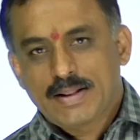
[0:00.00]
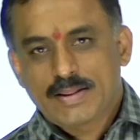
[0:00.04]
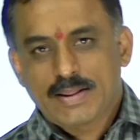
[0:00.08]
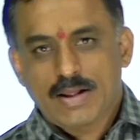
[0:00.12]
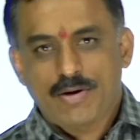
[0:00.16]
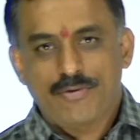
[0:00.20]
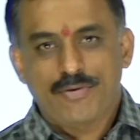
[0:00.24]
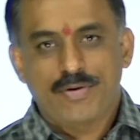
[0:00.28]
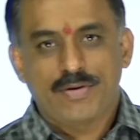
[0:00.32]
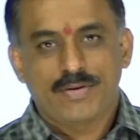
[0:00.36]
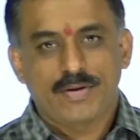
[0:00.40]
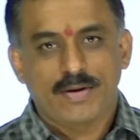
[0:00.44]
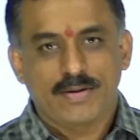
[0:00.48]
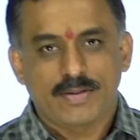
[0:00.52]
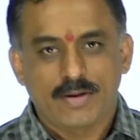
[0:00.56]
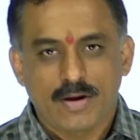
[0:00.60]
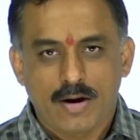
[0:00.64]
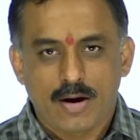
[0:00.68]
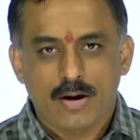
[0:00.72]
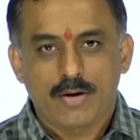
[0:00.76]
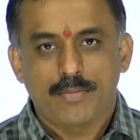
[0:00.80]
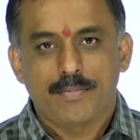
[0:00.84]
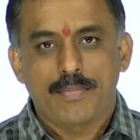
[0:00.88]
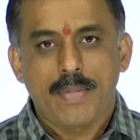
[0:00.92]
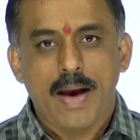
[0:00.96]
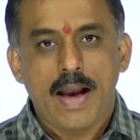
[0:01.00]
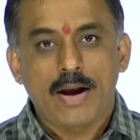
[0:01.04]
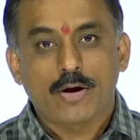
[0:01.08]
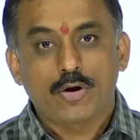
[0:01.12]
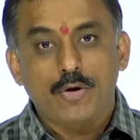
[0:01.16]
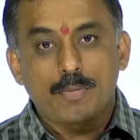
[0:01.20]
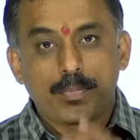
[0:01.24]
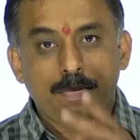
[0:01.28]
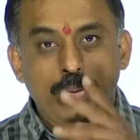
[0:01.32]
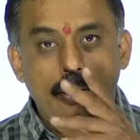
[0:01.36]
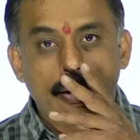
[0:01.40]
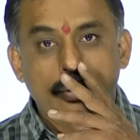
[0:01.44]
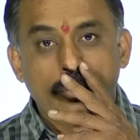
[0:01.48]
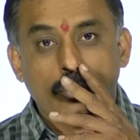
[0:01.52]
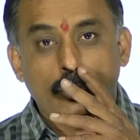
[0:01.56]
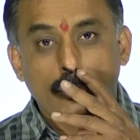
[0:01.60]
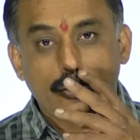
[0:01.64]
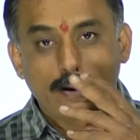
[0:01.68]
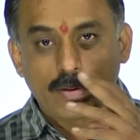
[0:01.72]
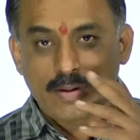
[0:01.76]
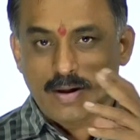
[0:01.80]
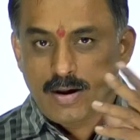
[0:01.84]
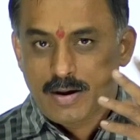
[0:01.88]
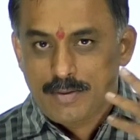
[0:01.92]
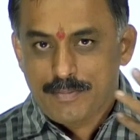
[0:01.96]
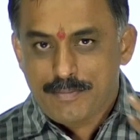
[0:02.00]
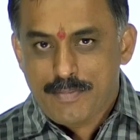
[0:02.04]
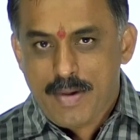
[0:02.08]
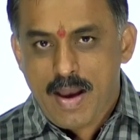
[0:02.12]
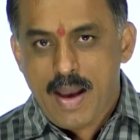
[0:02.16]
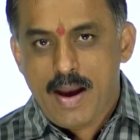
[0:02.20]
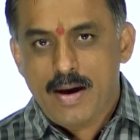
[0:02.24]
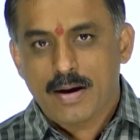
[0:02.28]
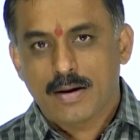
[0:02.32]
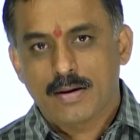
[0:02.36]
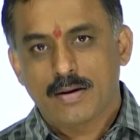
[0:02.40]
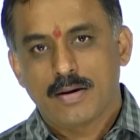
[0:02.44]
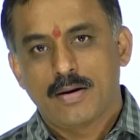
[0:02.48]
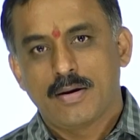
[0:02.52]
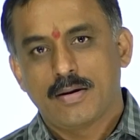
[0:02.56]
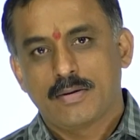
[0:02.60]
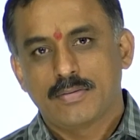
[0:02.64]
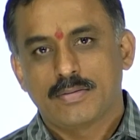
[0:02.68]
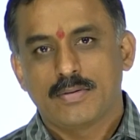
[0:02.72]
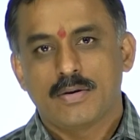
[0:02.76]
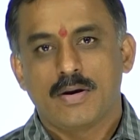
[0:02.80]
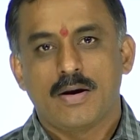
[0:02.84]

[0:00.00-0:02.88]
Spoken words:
Services or Bank POs or Bank Clerks